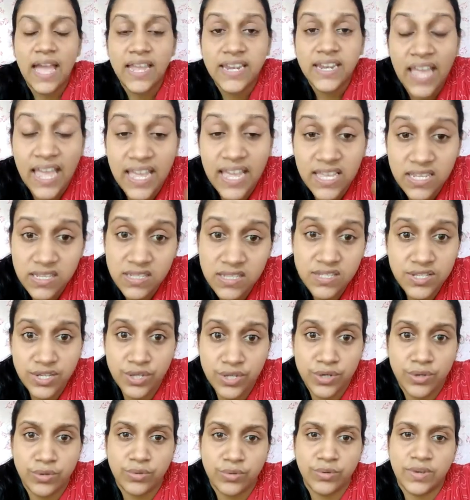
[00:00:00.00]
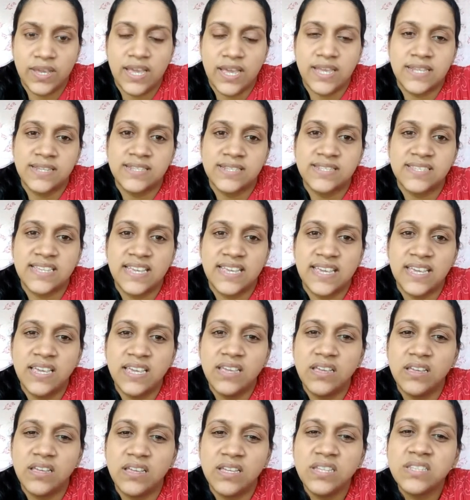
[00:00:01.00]
and hence, you can
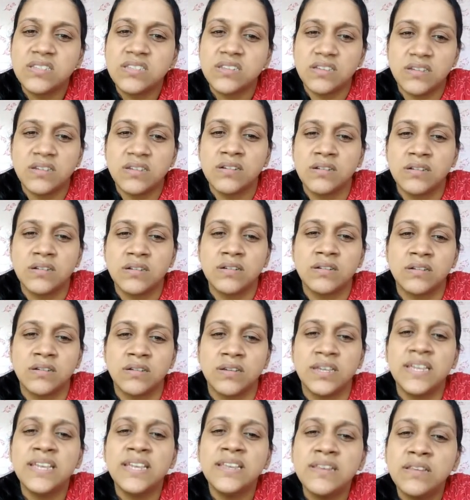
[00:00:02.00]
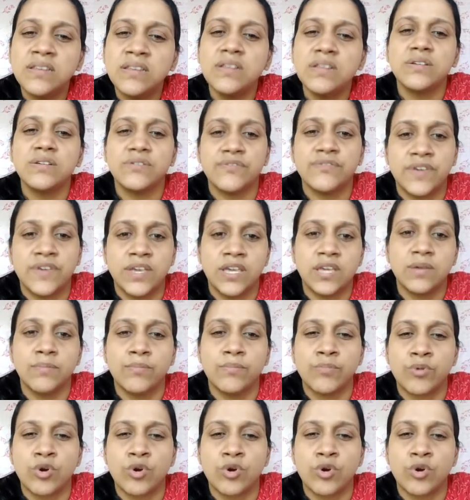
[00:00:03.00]
say it in a way